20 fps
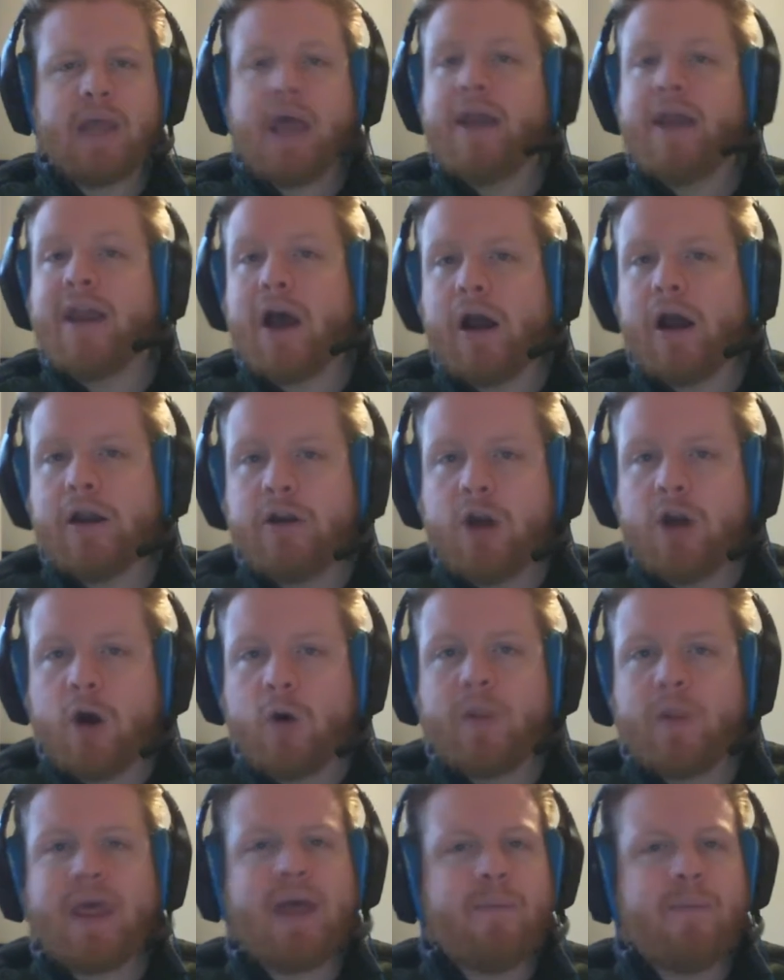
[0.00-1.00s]
Now I know
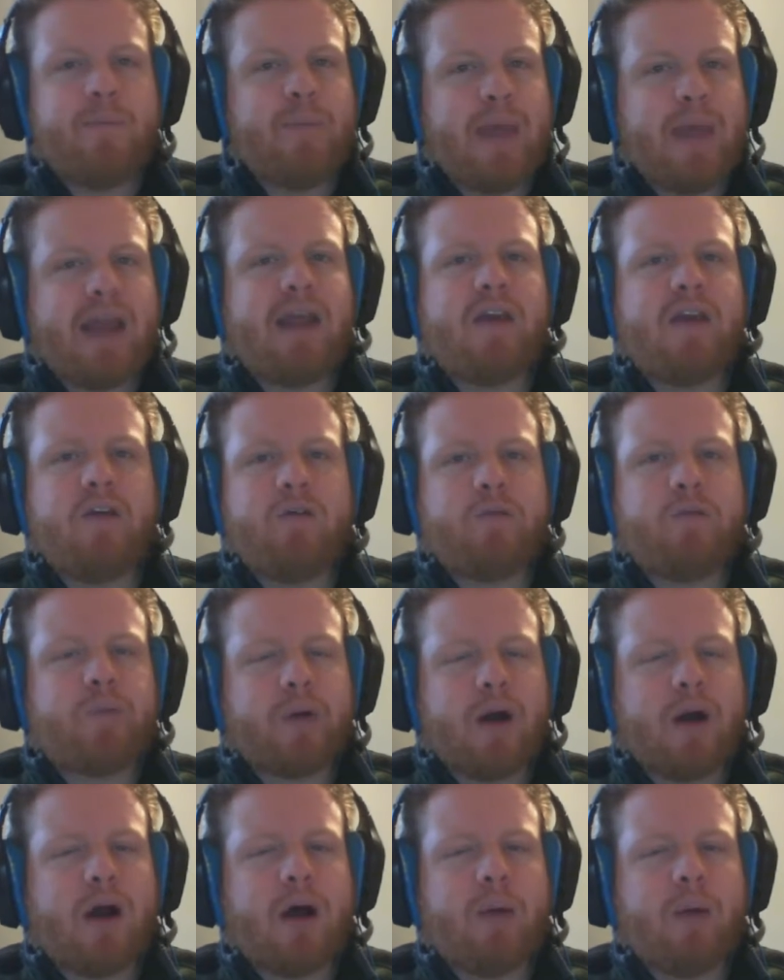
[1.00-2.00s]
that many of you've
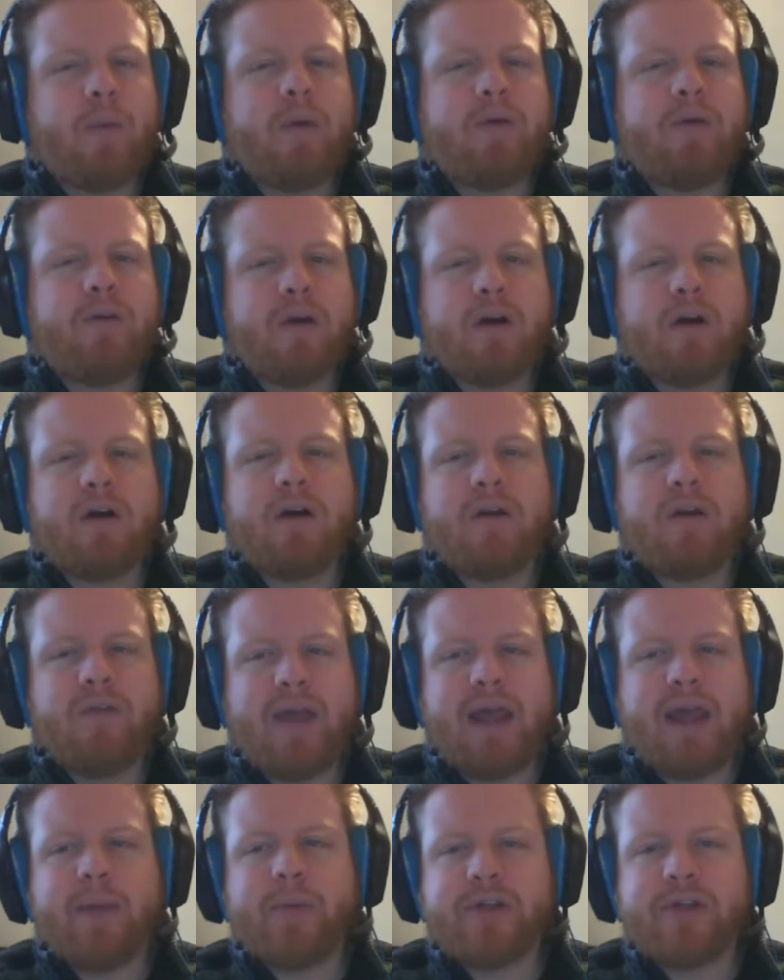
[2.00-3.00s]
probably heard of
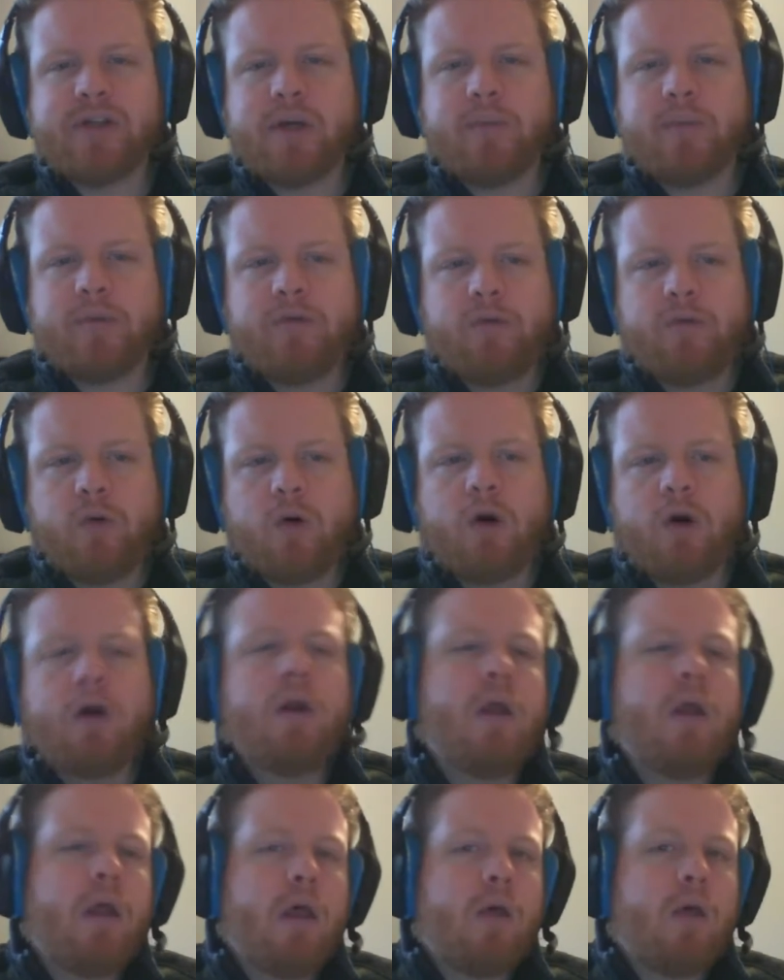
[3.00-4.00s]
Amazon before,
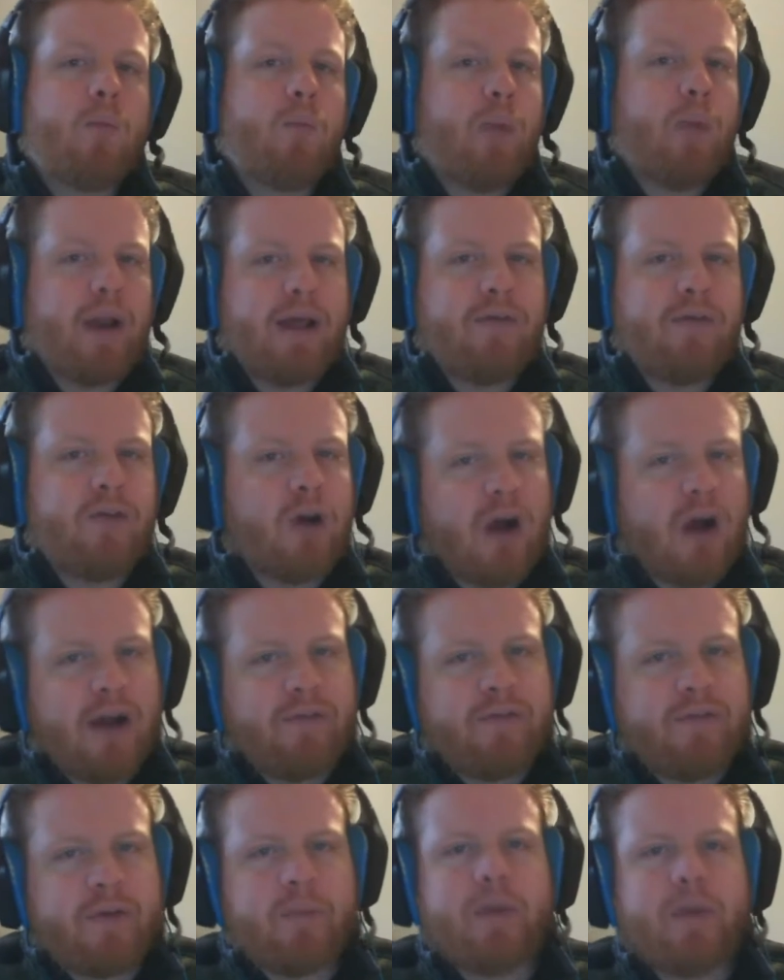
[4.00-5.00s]
but if you're
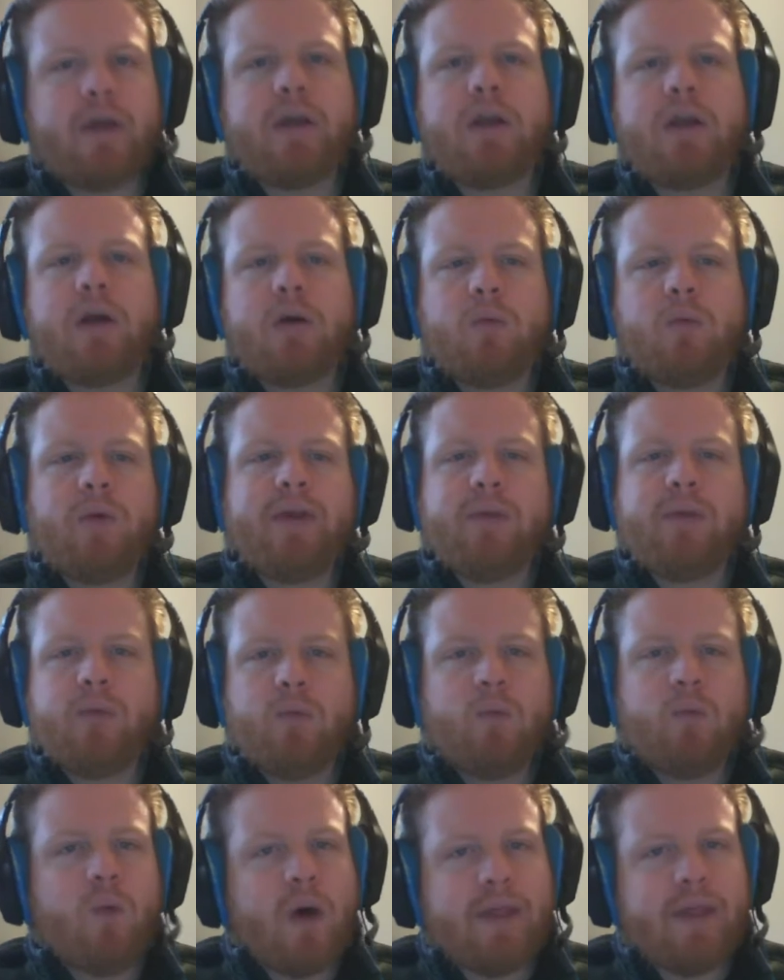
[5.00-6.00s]
unfamiliar with
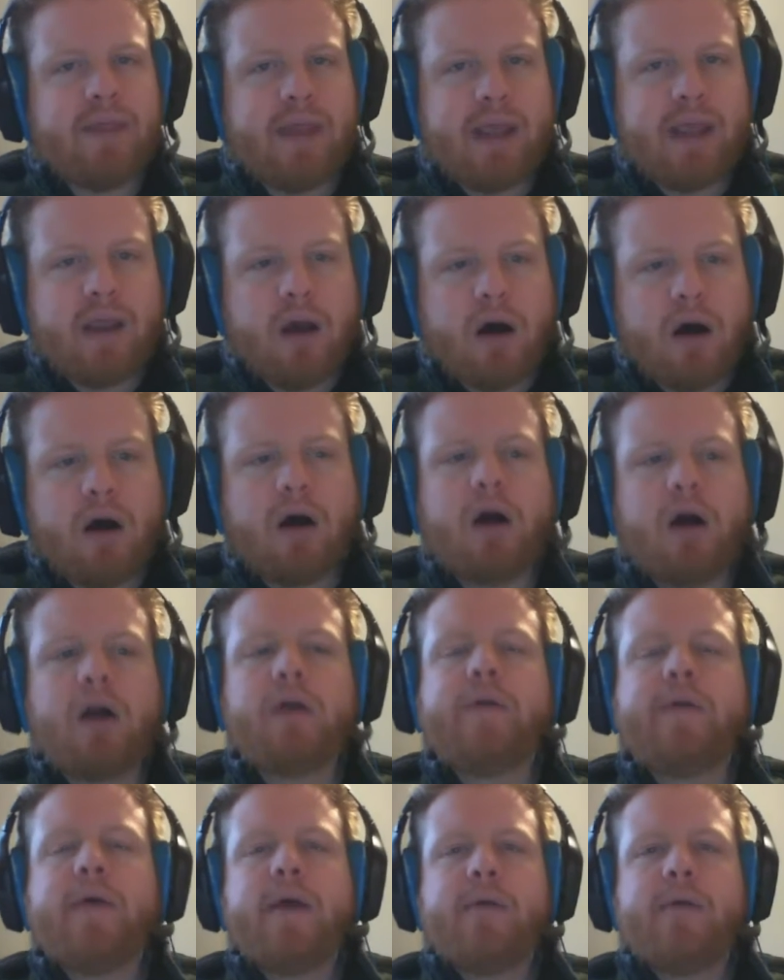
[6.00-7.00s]
what they are,
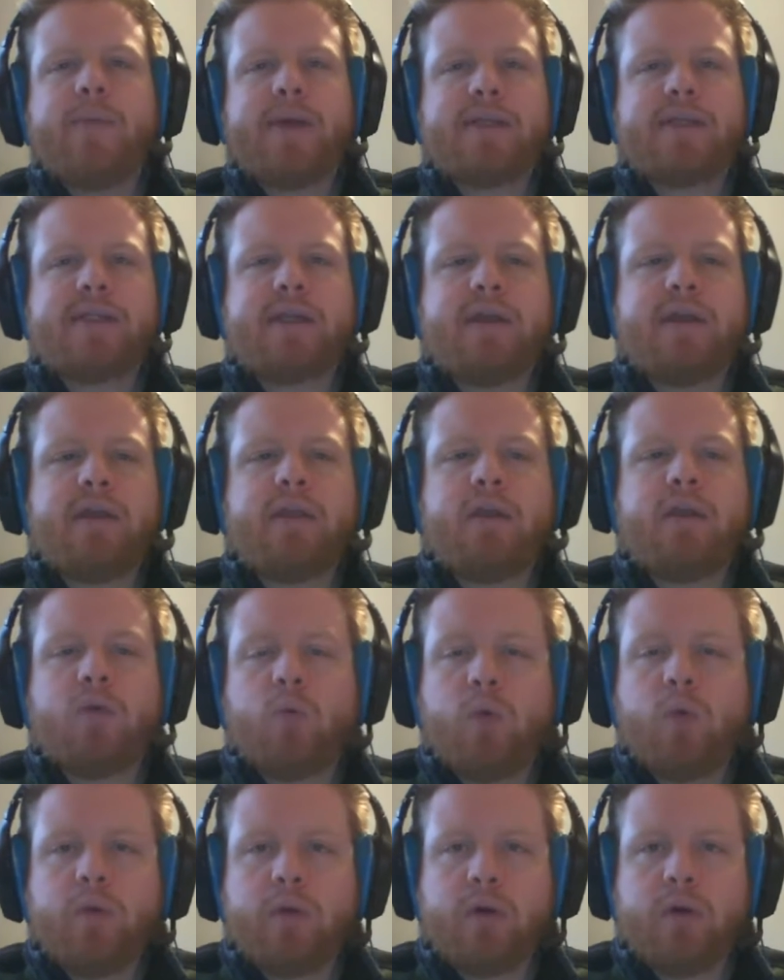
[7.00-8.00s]
basically
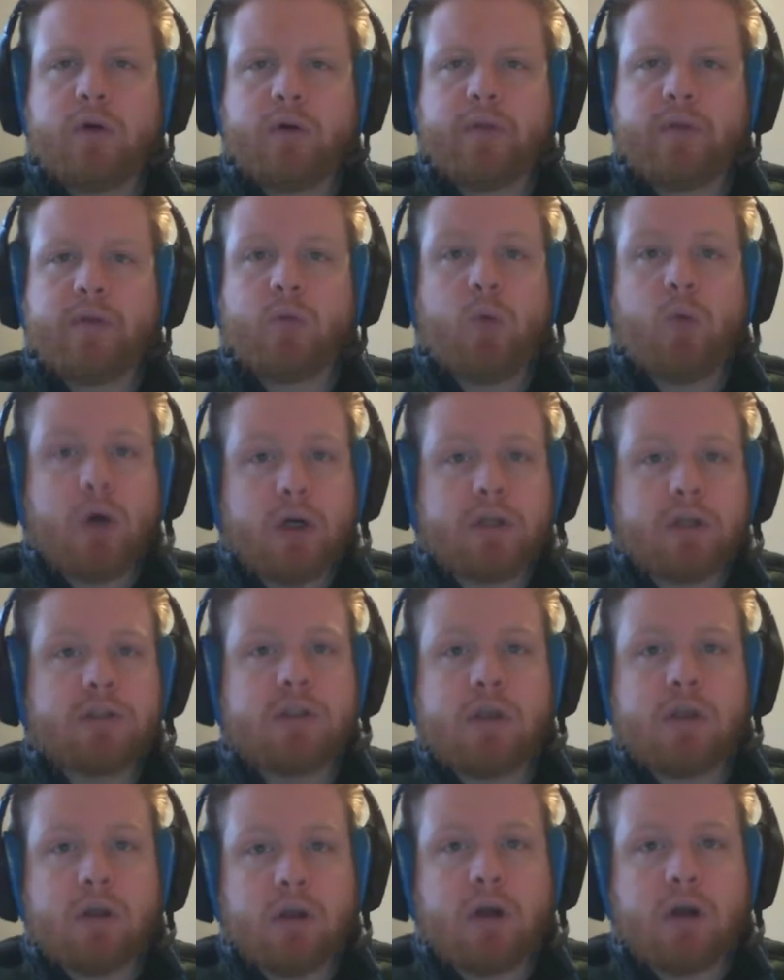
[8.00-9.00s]
they're the world's
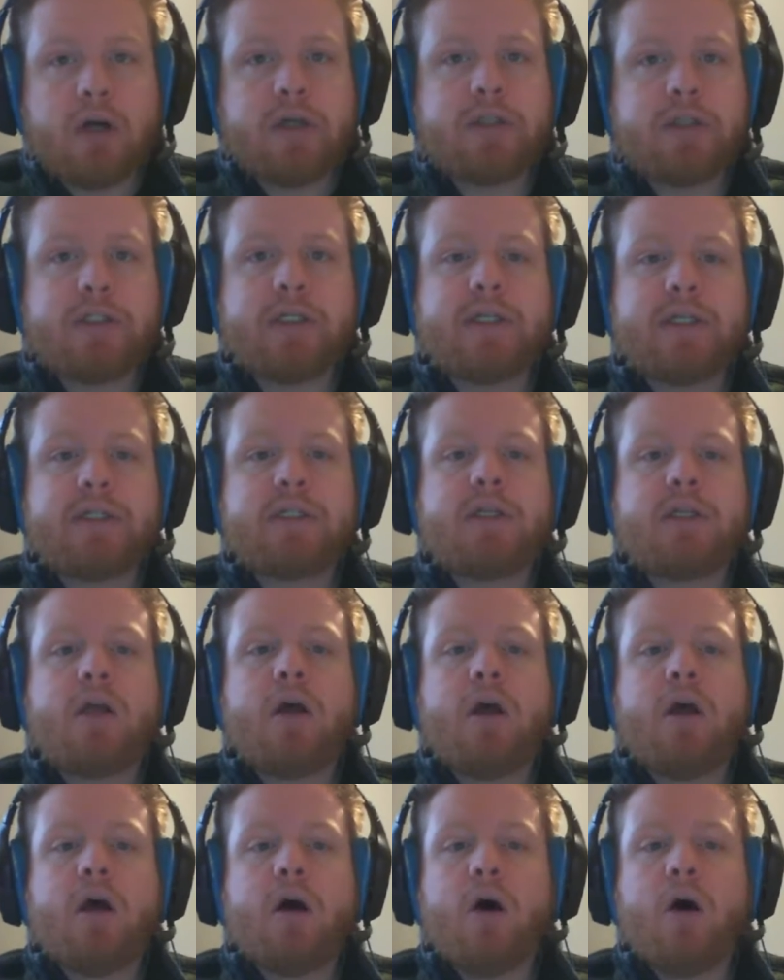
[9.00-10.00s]
largest
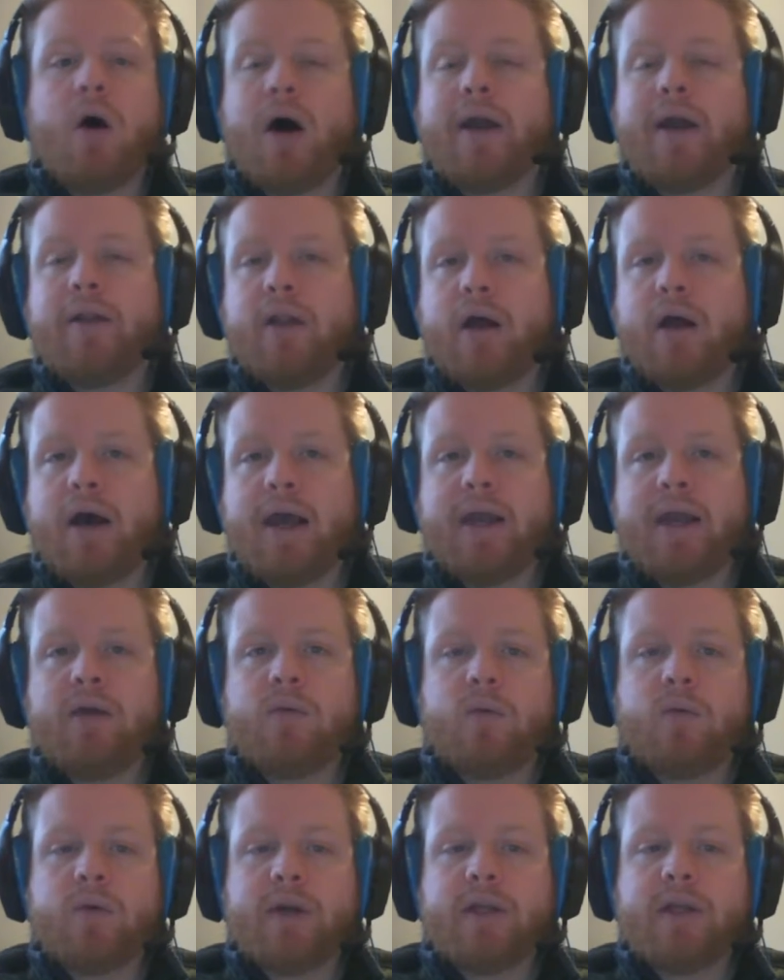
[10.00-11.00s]
online
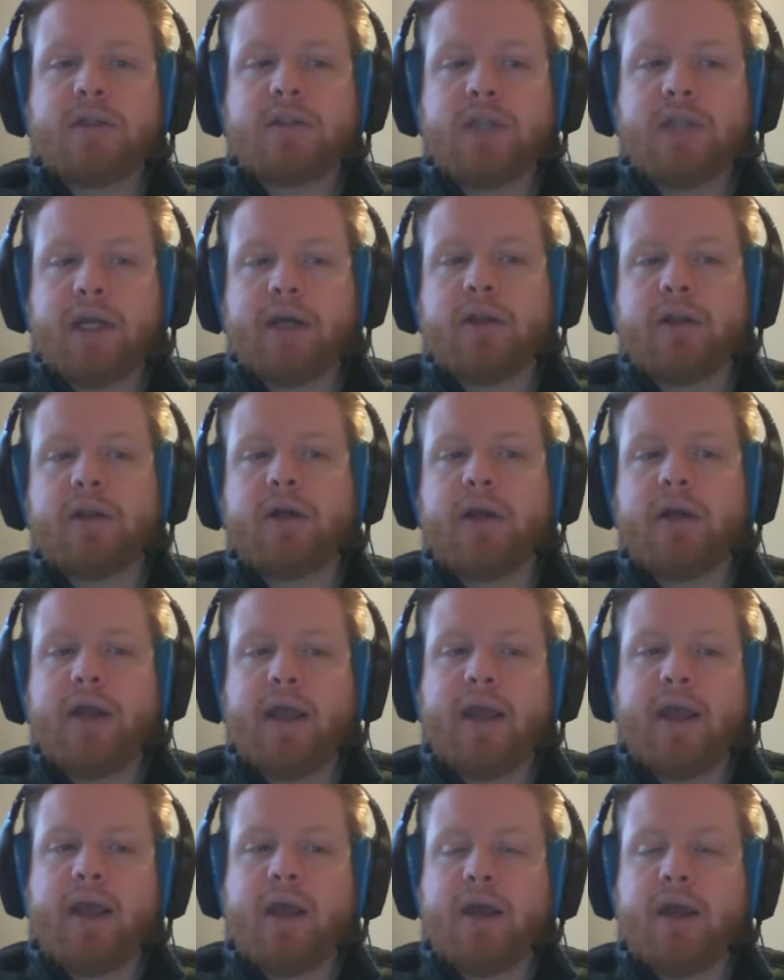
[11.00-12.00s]
retailer
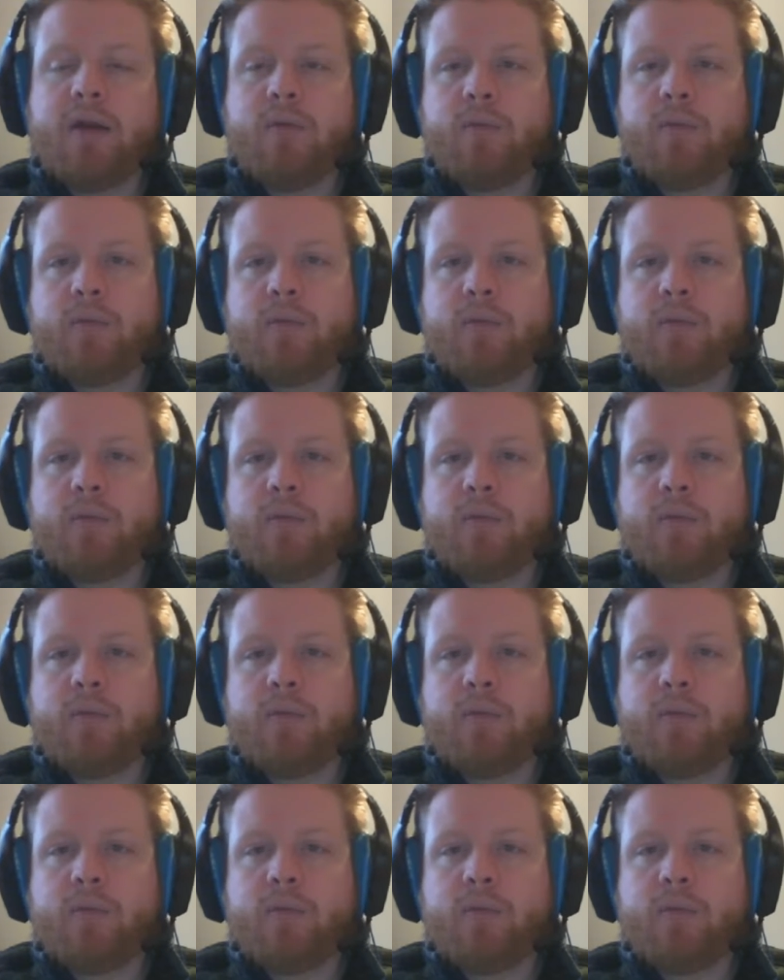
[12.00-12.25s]
and